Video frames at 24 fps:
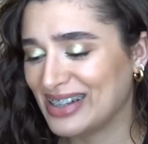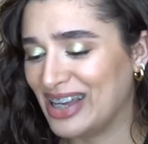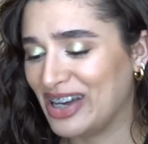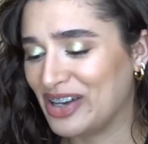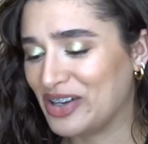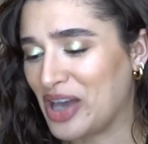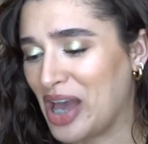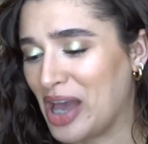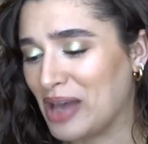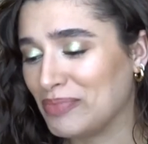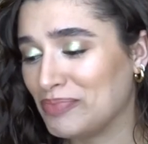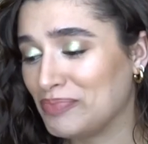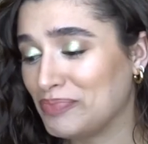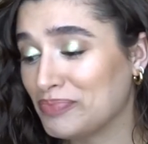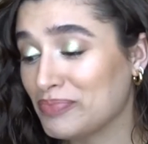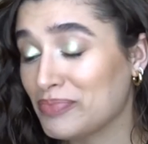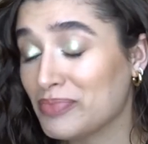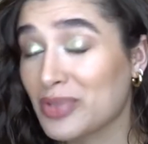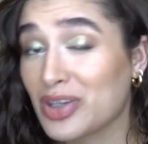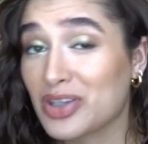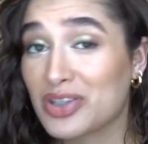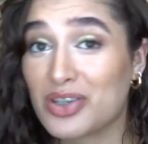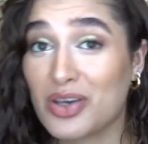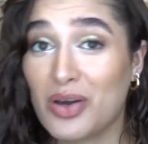Okay,
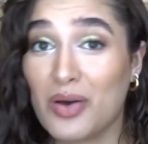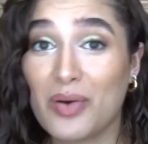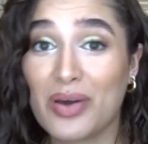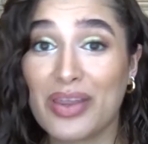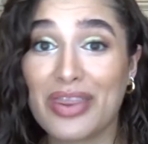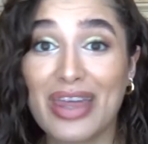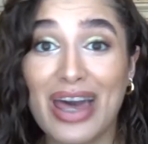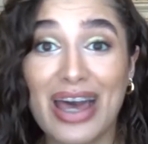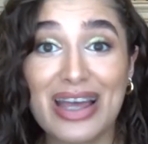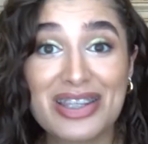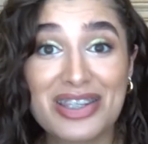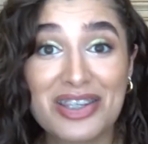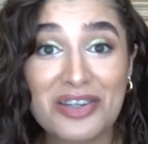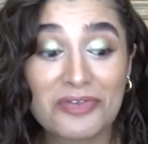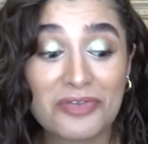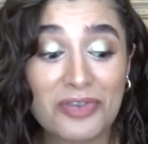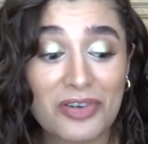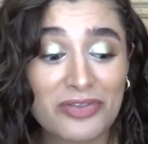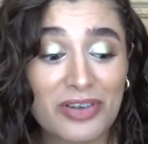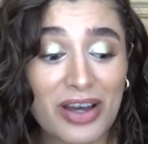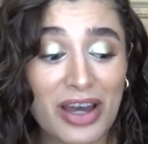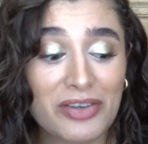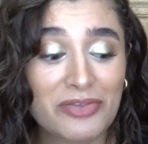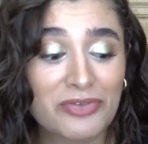so that's it
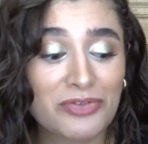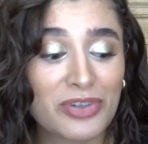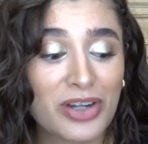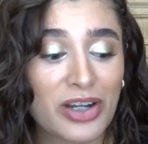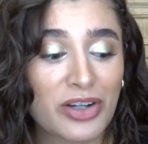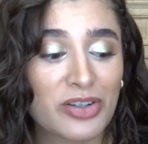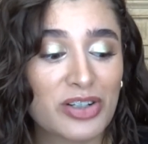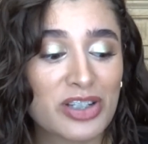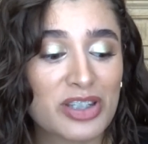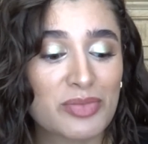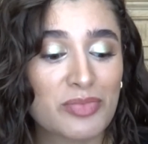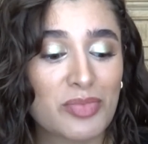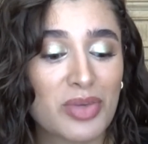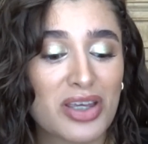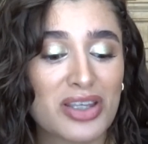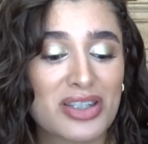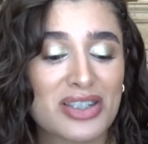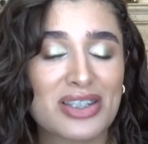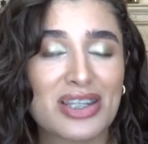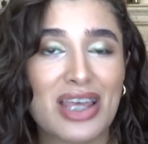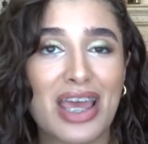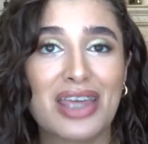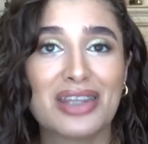for Fine Fragrance Mist.